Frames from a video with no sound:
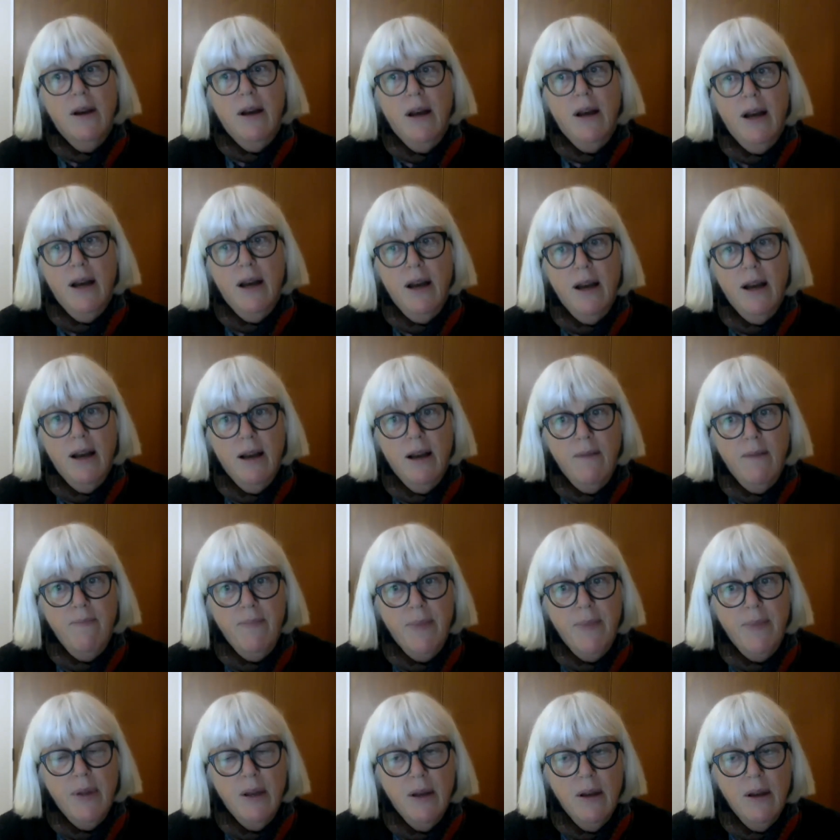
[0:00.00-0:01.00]

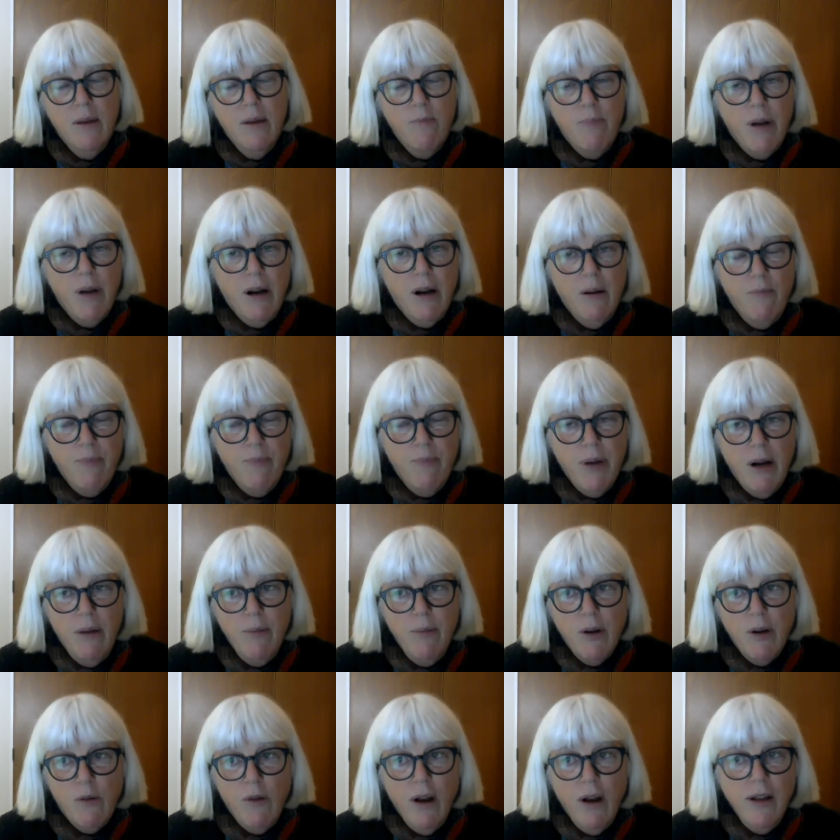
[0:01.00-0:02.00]
but I'm
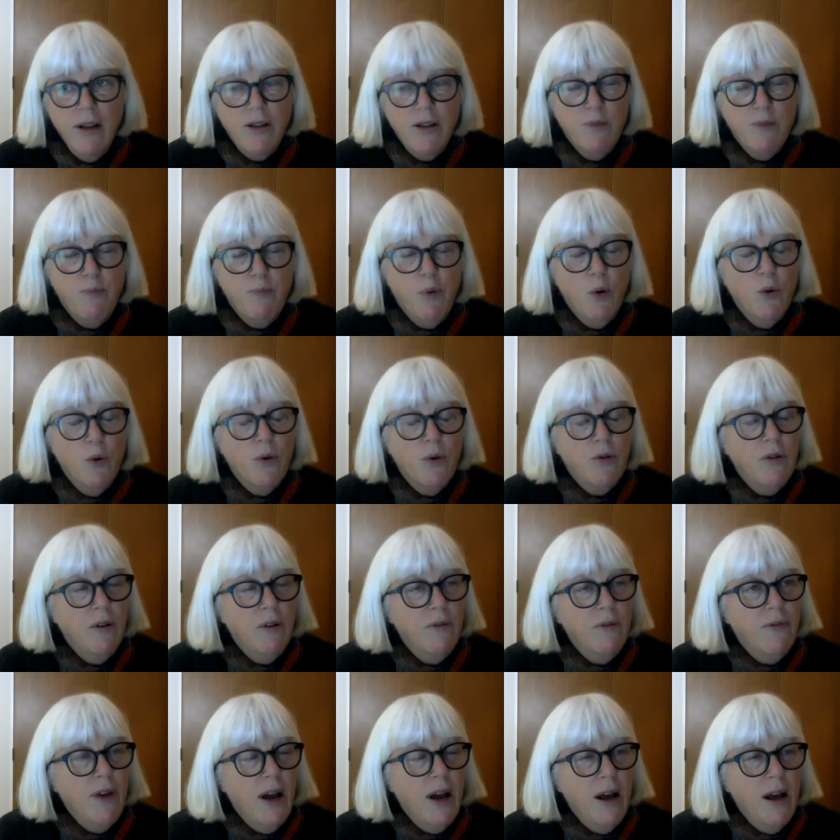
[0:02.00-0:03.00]
a great supporter of